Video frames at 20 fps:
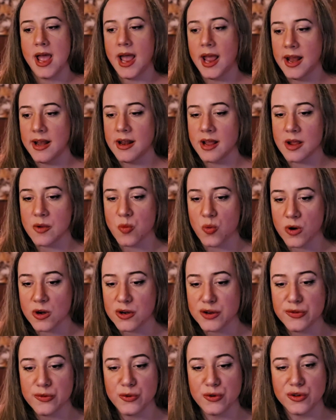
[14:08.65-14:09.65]
And I
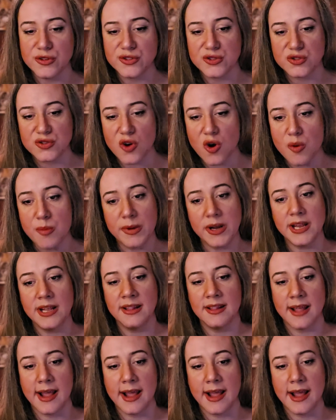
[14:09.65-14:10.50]
worked through so many